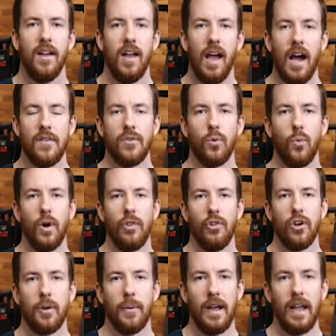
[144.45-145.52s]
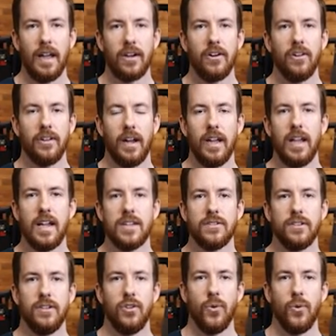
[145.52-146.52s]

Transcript: However, one look at my ankle and I instantly